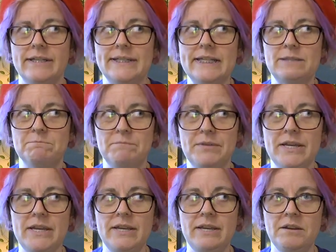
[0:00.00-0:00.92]
is this
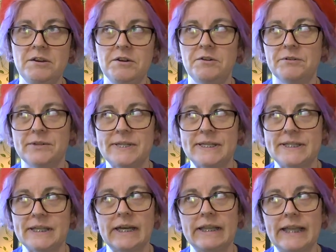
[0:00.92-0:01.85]
me or is this
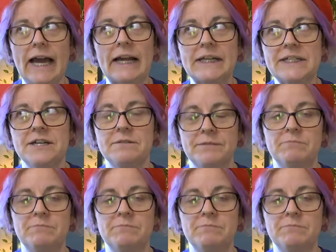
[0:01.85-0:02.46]
the collective?